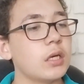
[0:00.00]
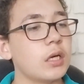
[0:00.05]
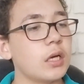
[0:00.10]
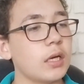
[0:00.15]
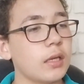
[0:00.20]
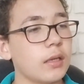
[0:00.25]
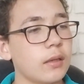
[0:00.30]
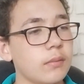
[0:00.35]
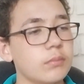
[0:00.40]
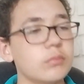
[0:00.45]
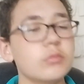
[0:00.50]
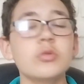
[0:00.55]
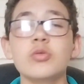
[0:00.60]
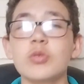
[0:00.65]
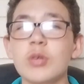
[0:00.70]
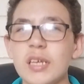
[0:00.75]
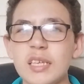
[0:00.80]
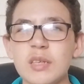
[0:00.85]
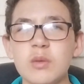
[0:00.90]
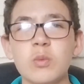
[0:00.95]

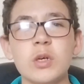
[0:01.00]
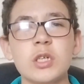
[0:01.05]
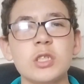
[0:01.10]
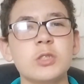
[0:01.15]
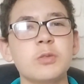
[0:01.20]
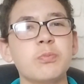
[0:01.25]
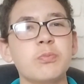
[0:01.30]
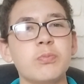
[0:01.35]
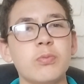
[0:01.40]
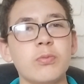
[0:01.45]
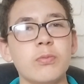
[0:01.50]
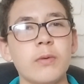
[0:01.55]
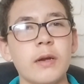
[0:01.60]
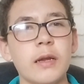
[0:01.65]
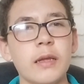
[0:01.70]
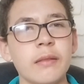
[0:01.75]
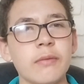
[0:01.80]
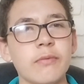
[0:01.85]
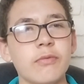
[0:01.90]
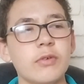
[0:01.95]
Rather watch
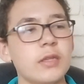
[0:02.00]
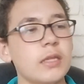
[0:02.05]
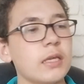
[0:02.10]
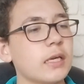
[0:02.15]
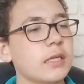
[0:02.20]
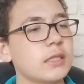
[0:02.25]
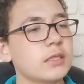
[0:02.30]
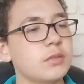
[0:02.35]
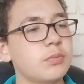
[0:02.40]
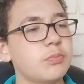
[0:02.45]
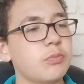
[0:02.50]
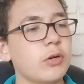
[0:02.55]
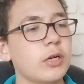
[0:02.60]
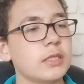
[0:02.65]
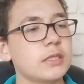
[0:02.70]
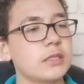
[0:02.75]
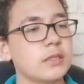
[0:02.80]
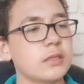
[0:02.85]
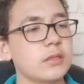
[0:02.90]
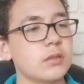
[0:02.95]
Brentford against
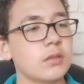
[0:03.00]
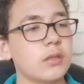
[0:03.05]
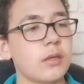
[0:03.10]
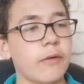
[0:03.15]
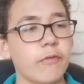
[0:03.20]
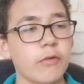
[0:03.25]
Brighton.